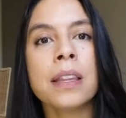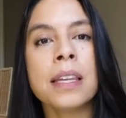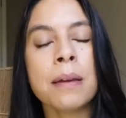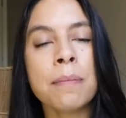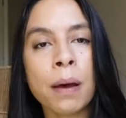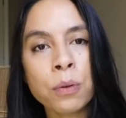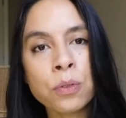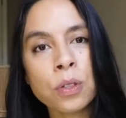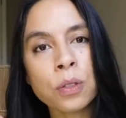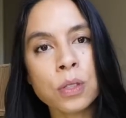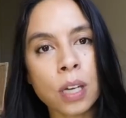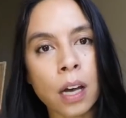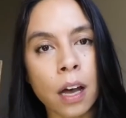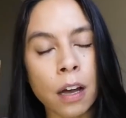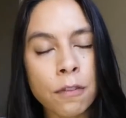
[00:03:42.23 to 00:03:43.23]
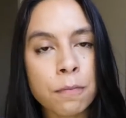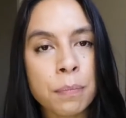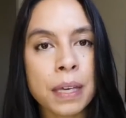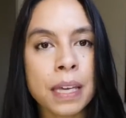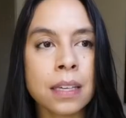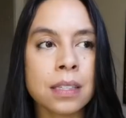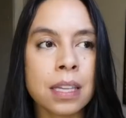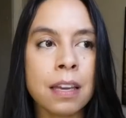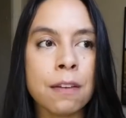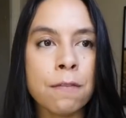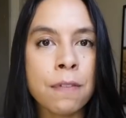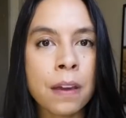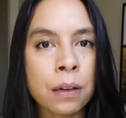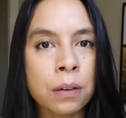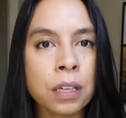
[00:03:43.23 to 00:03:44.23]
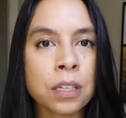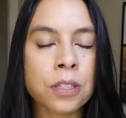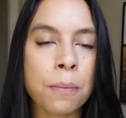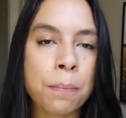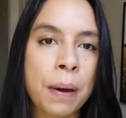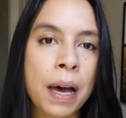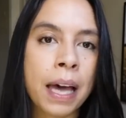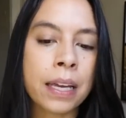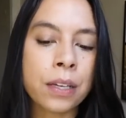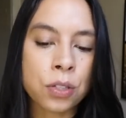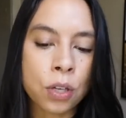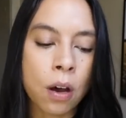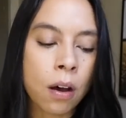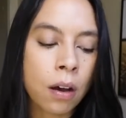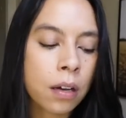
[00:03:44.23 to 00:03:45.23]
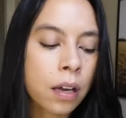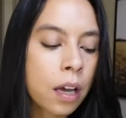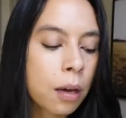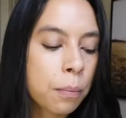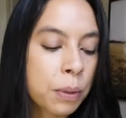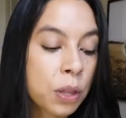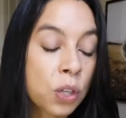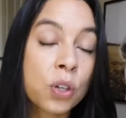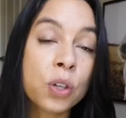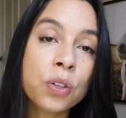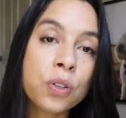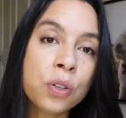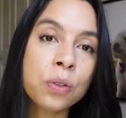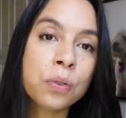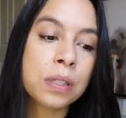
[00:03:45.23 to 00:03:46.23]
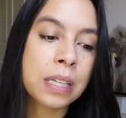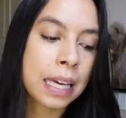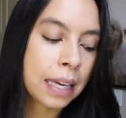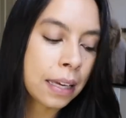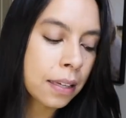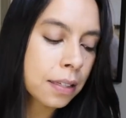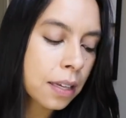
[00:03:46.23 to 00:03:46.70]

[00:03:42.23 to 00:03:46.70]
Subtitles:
The amounts are tough because it varies by dog, but the good news is